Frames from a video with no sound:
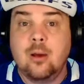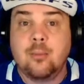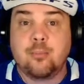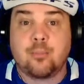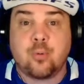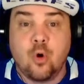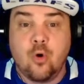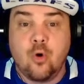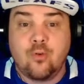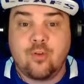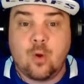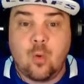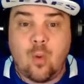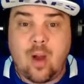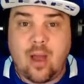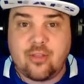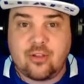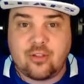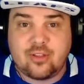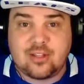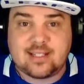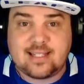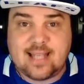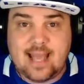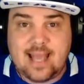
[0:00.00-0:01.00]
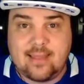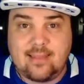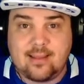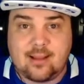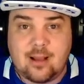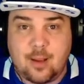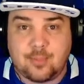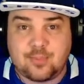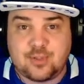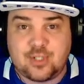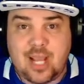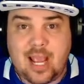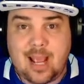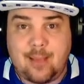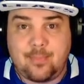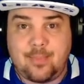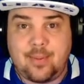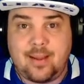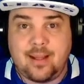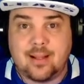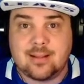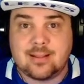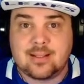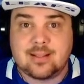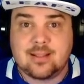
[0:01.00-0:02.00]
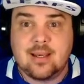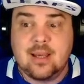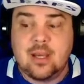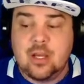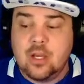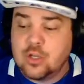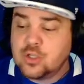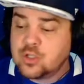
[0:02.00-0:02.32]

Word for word: proving why they're the Stanley Cup champions.